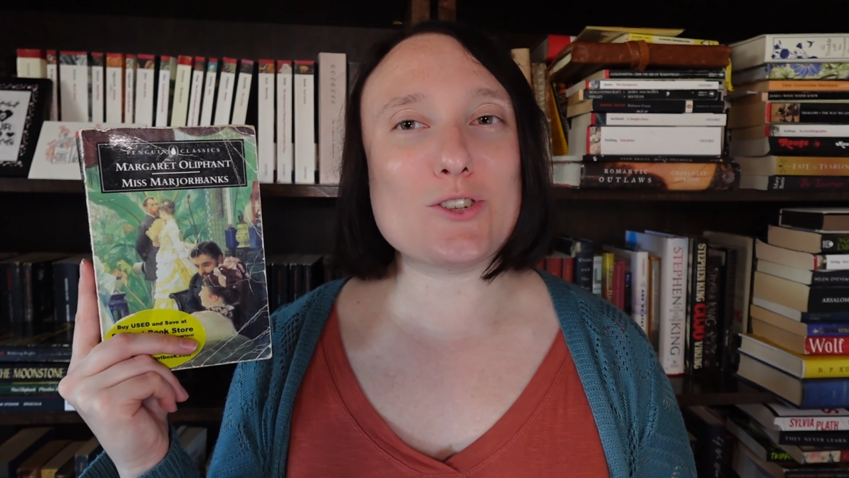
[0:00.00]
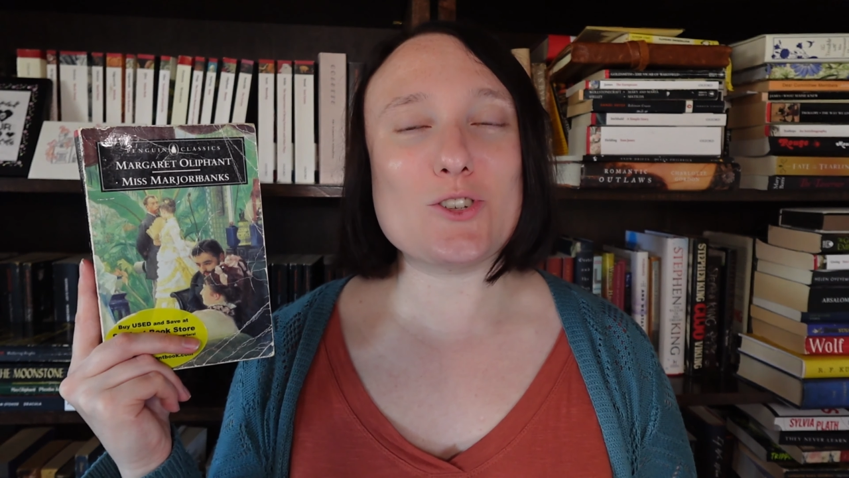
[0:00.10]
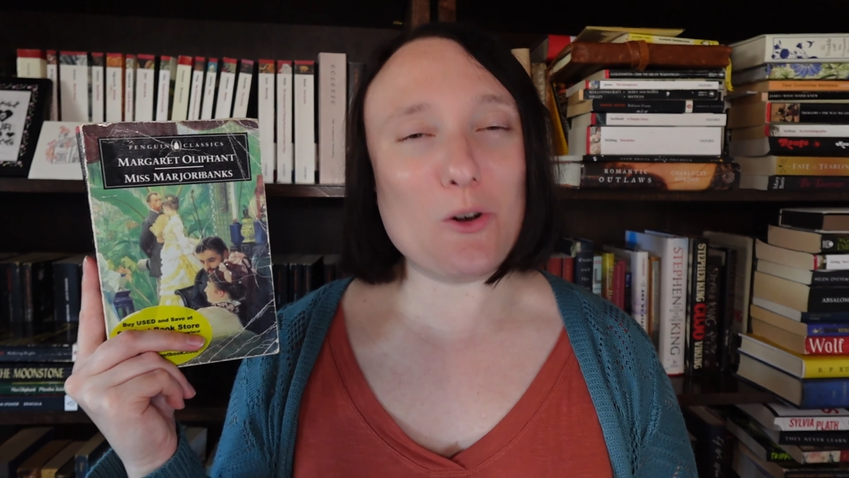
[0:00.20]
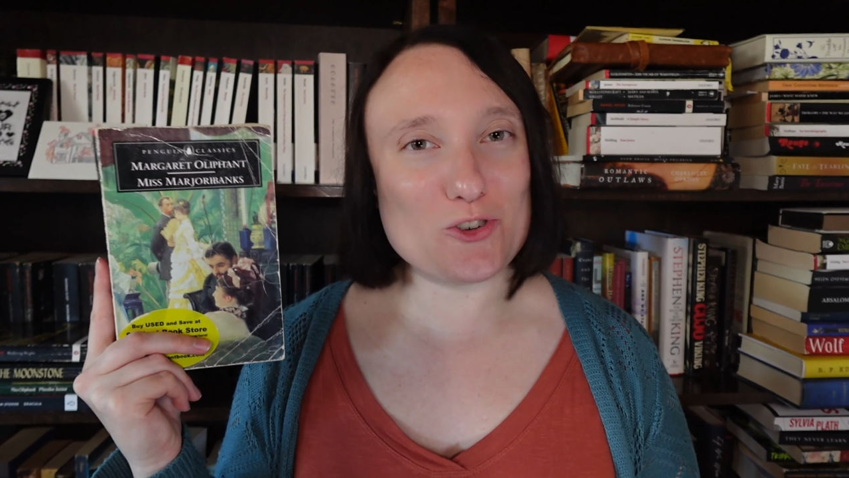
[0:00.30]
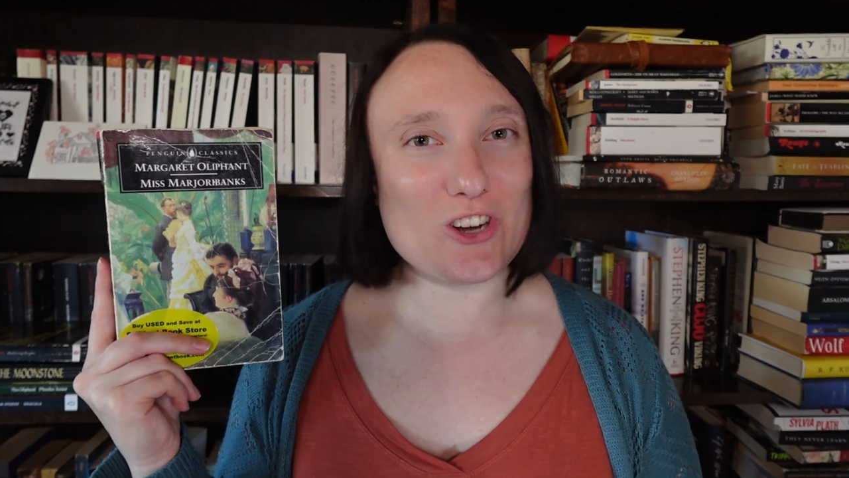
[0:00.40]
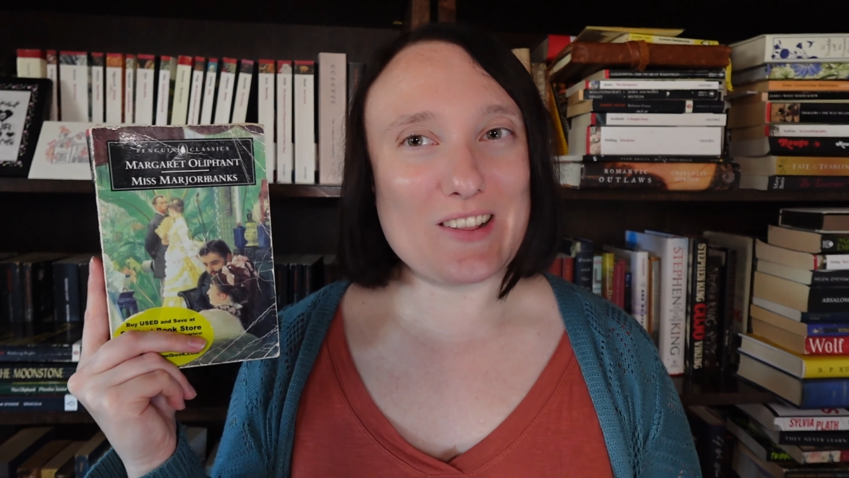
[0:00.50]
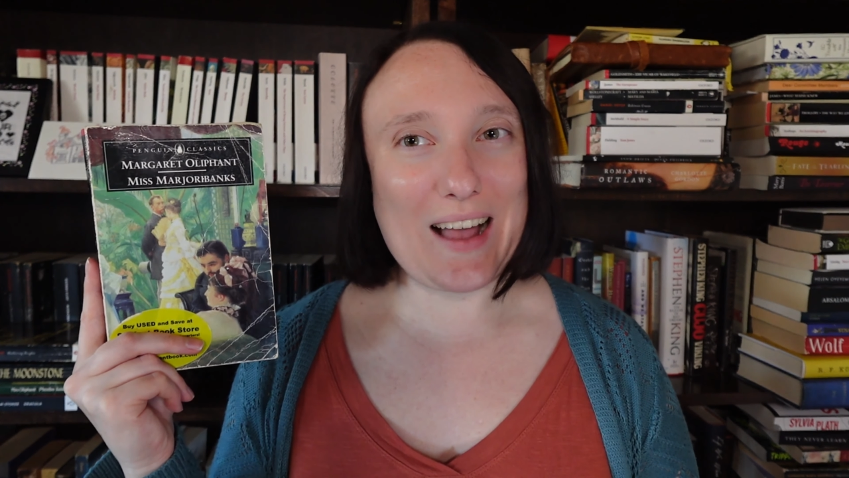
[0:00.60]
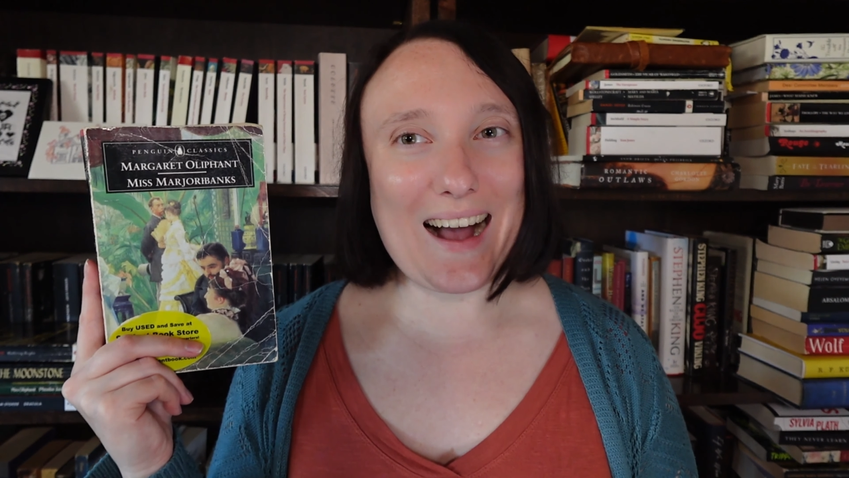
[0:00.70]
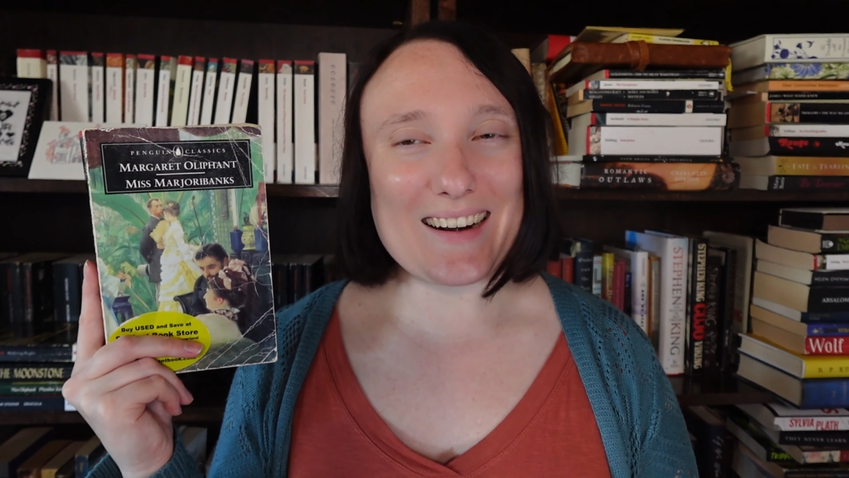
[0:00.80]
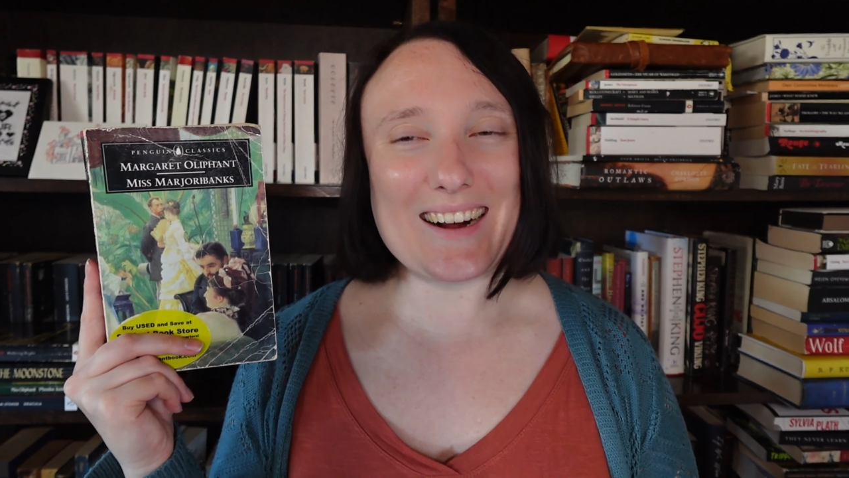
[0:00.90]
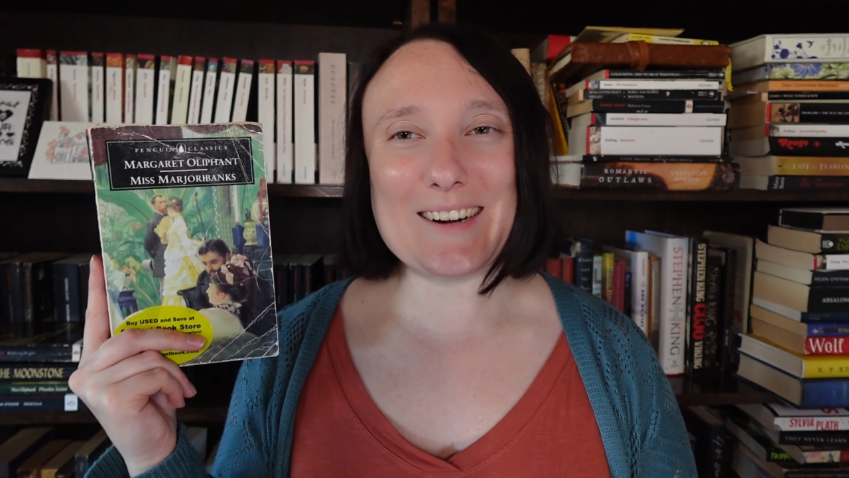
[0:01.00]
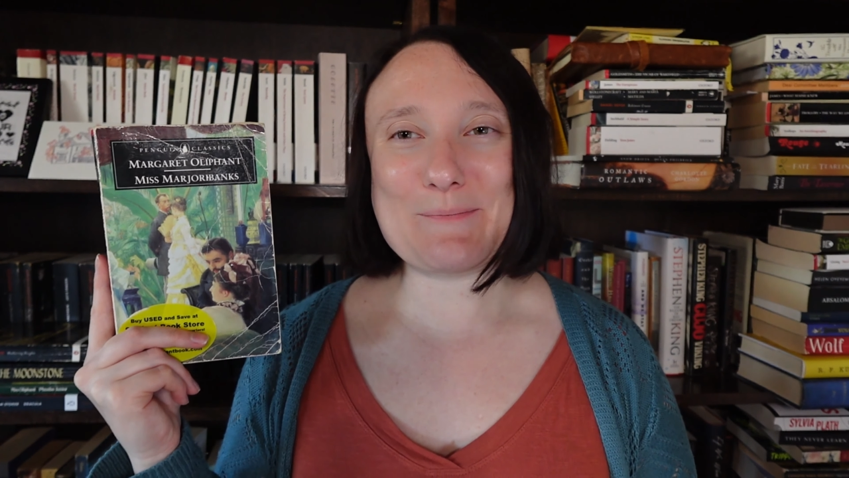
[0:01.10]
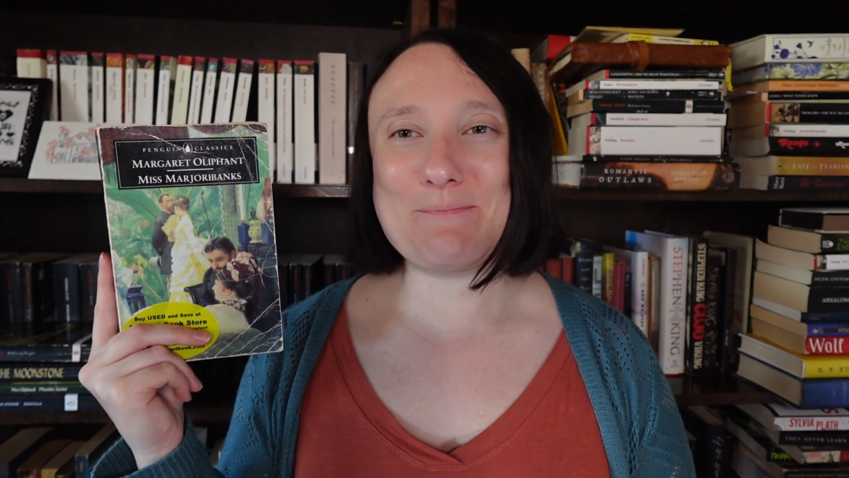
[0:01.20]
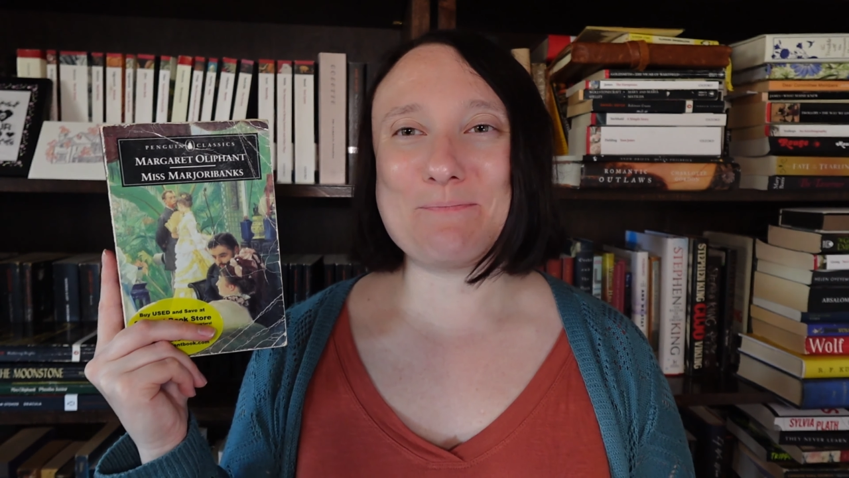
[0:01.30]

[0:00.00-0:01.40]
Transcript: social ladder.